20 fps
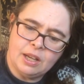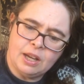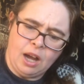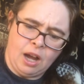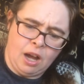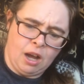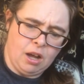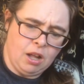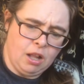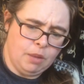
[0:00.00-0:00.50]

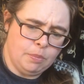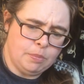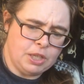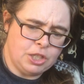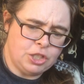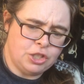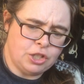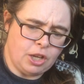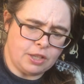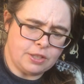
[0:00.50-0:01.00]
"I'll
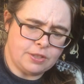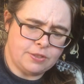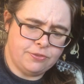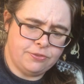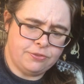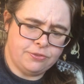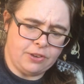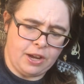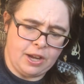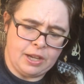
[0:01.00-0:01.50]
be just
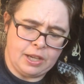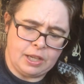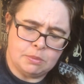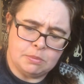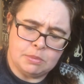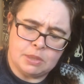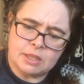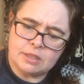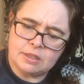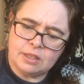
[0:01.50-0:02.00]
fine,
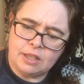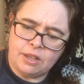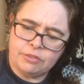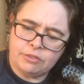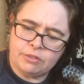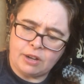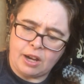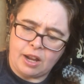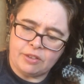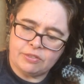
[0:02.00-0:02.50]
Miss
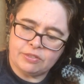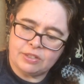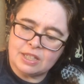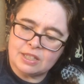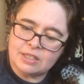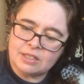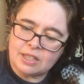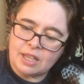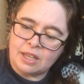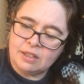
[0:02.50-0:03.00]
Lovecraft," he
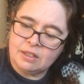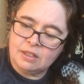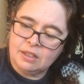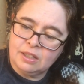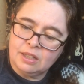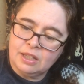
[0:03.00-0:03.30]
said.